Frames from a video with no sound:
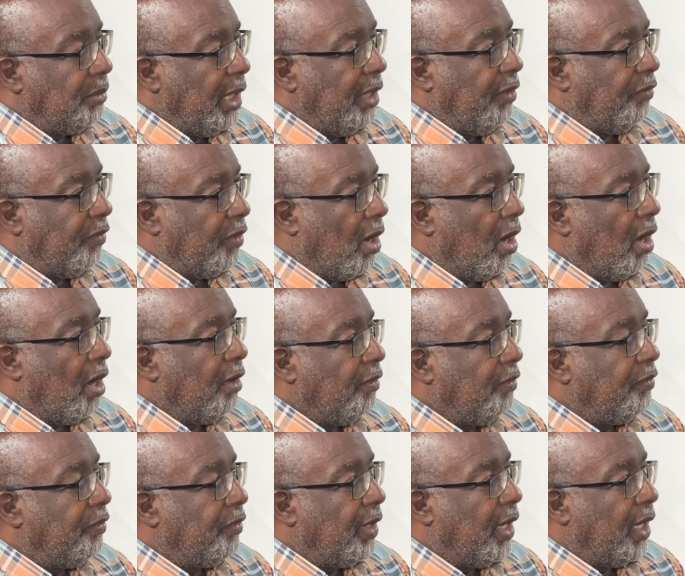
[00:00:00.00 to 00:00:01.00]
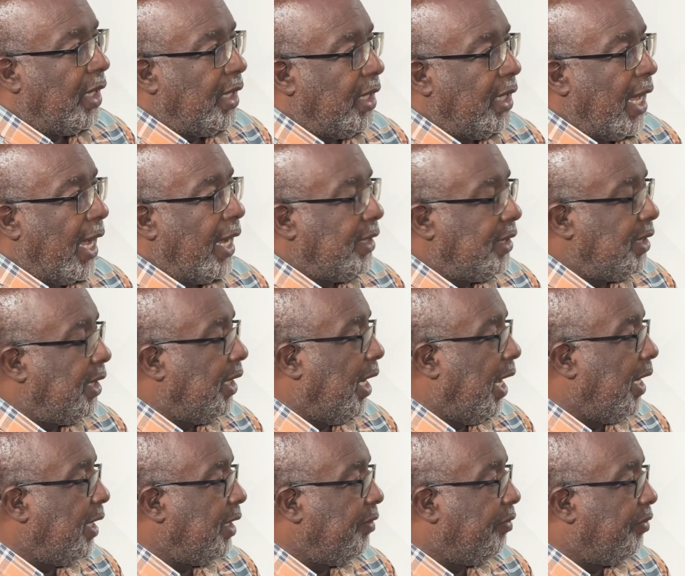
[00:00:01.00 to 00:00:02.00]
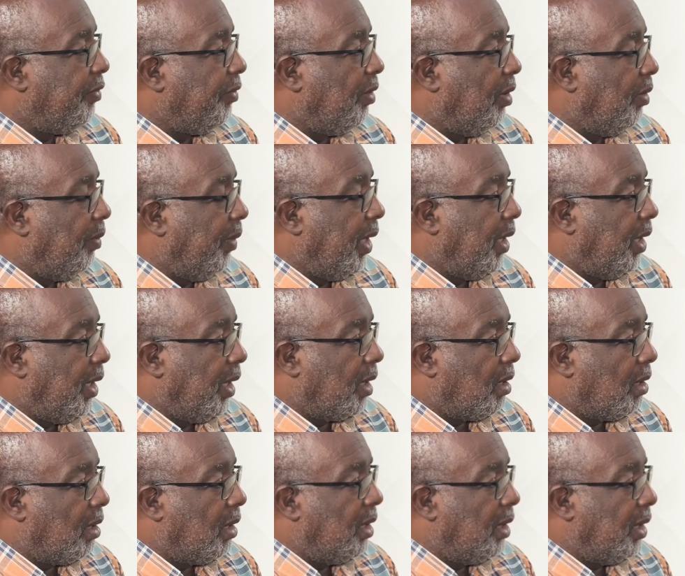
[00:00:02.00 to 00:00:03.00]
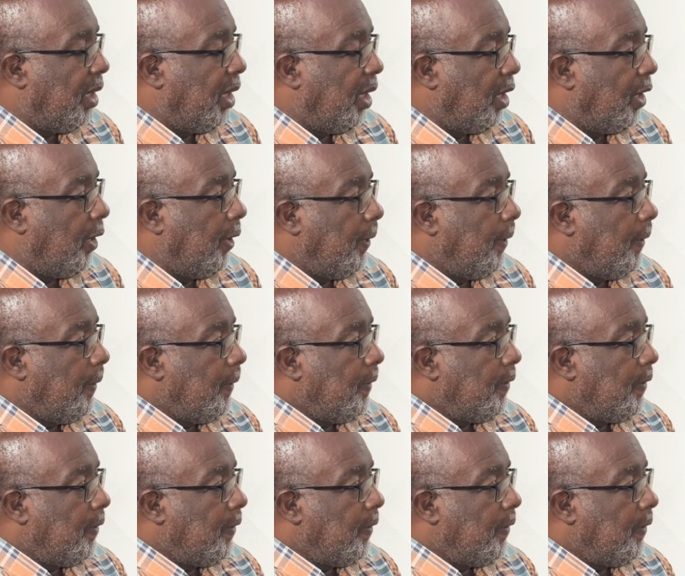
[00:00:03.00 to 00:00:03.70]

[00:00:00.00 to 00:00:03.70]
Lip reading: involved and in 1994 when the